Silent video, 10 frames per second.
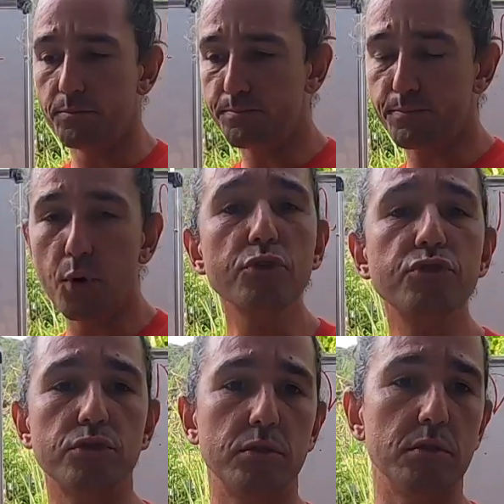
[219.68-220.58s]

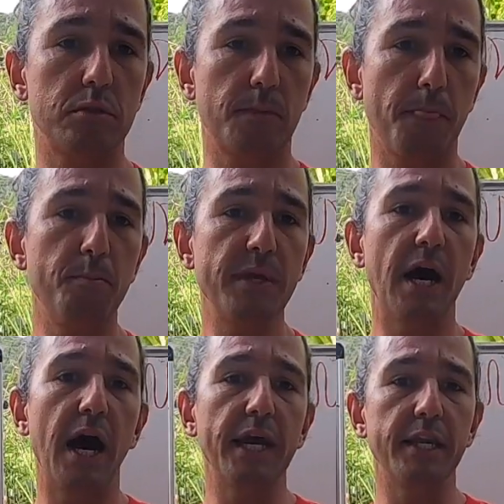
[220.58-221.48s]
processes
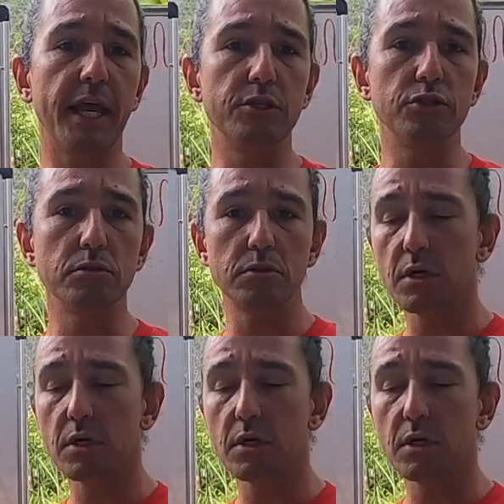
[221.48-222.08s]
behind natures.